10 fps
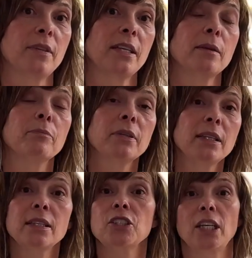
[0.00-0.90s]
that
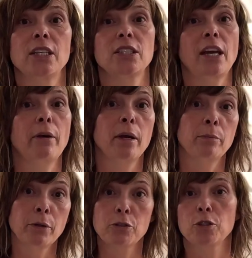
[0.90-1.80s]
completely changed how I
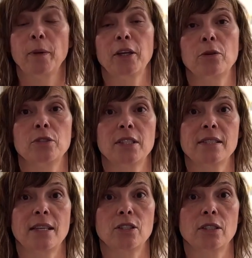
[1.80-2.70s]
approached my coaching
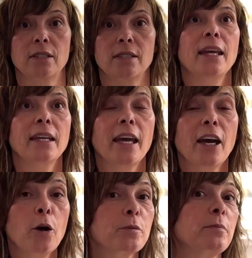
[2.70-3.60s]
session and
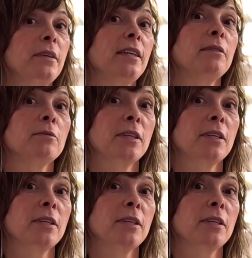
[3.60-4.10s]
helped me